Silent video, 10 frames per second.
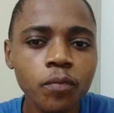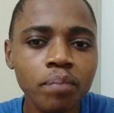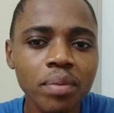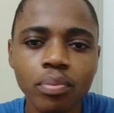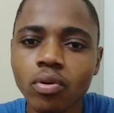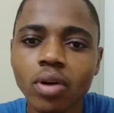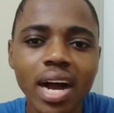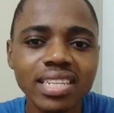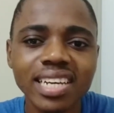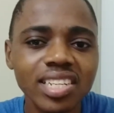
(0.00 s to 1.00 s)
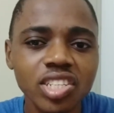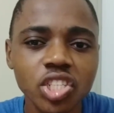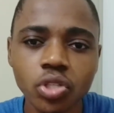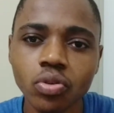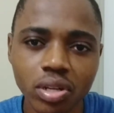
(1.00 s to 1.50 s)
people actually
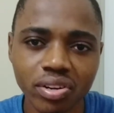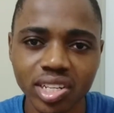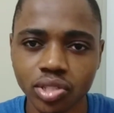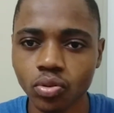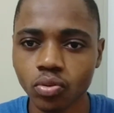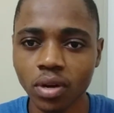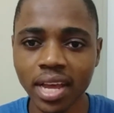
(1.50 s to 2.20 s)
knew Grey Zulu.